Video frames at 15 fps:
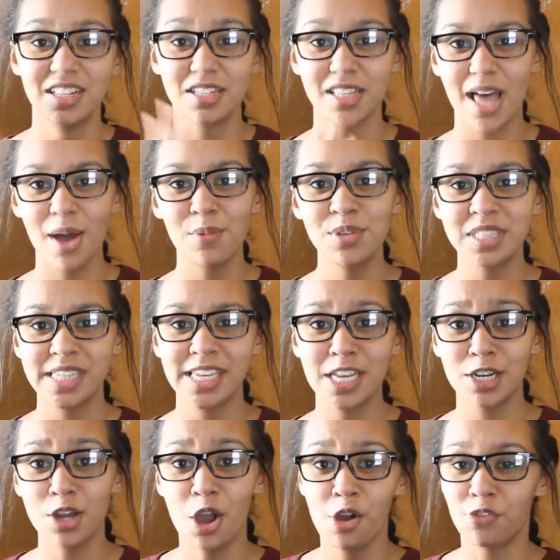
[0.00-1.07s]
So that was
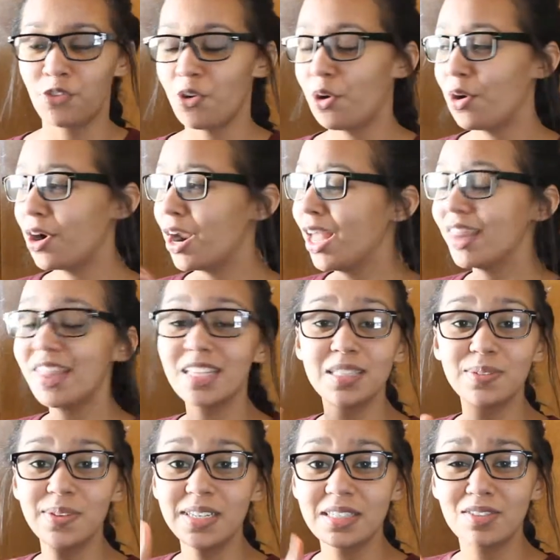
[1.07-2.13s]
it for
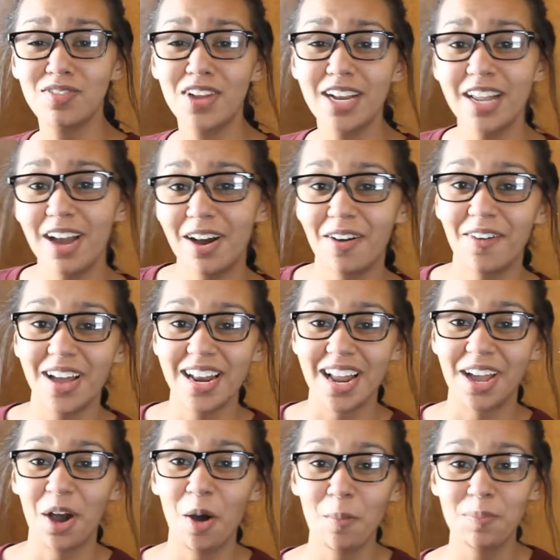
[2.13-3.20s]
this week's video, and
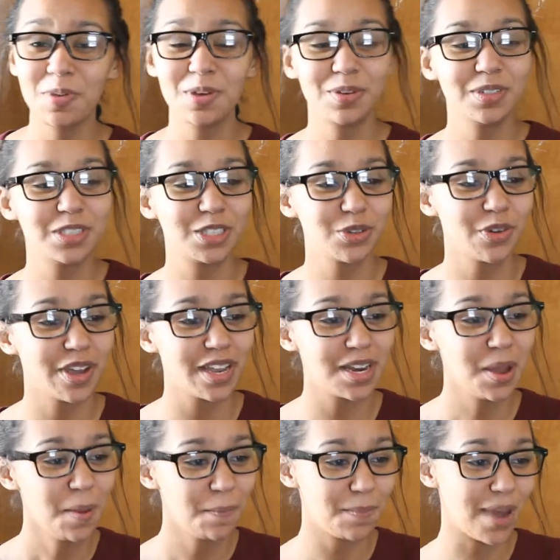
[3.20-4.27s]
I hope you
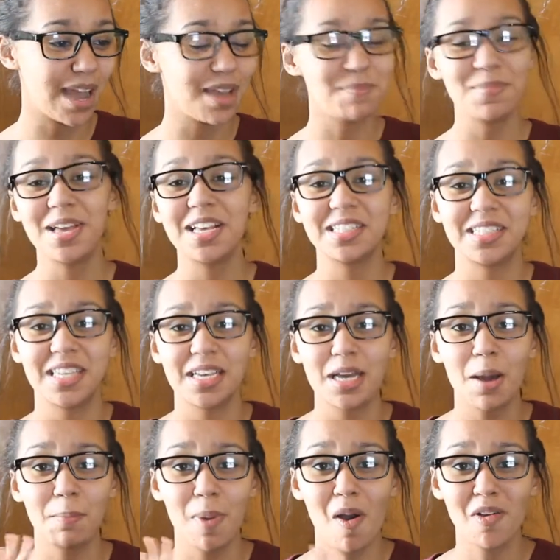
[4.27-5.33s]
enjoyed my
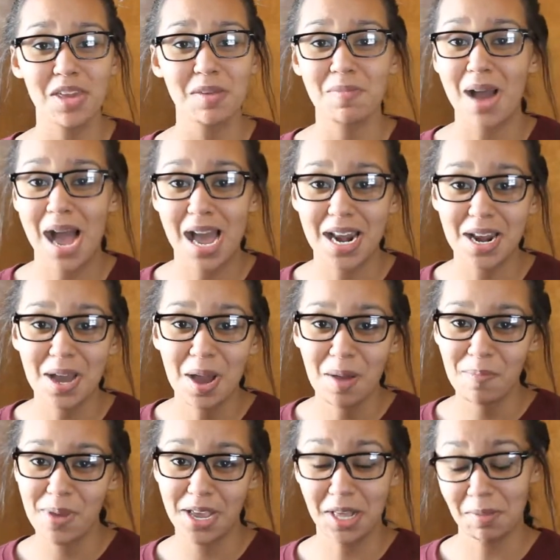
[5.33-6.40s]
amazing Pokemon
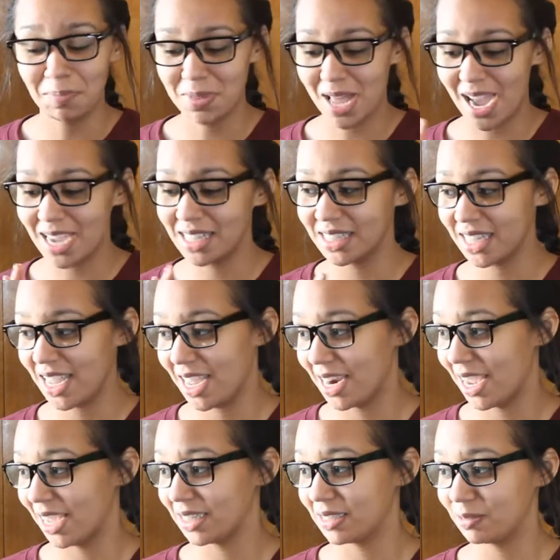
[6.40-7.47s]
pickup lines,
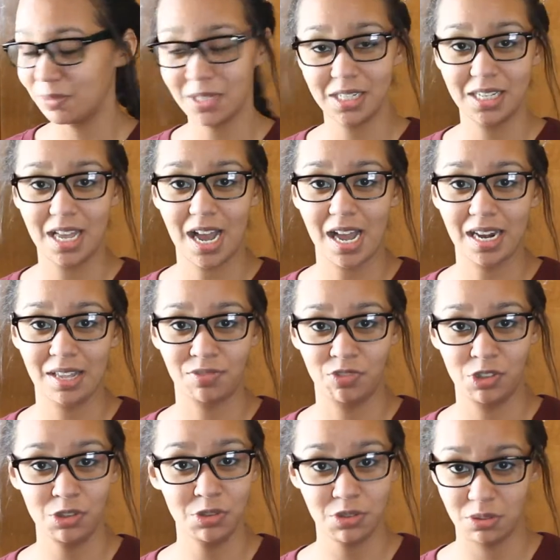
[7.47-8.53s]
and I swear to God,
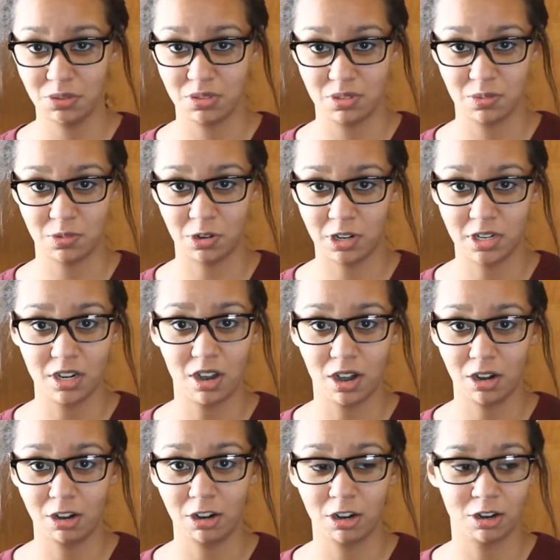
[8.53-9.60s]
if you use one
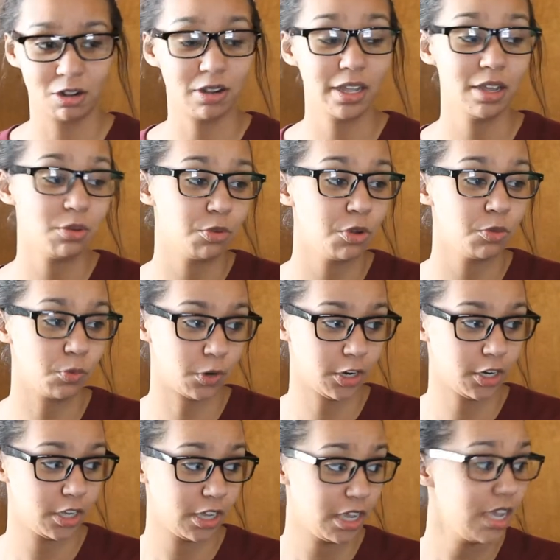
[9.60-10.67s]
on a girl, it will
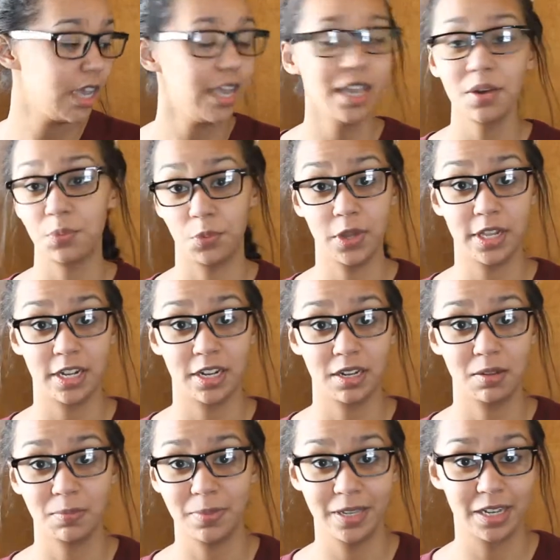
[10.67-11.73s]
work. It
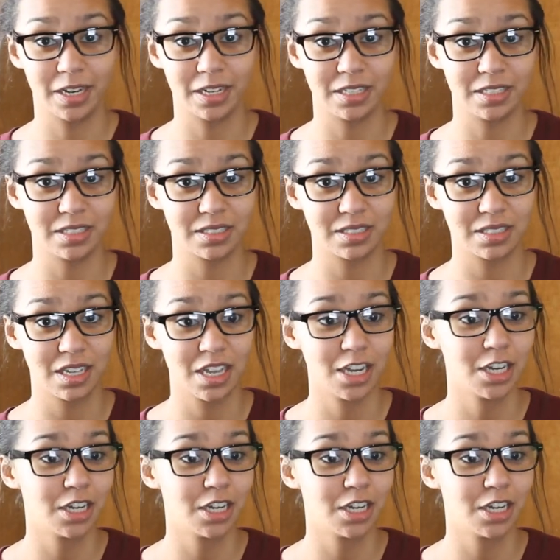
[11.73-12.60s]
will, because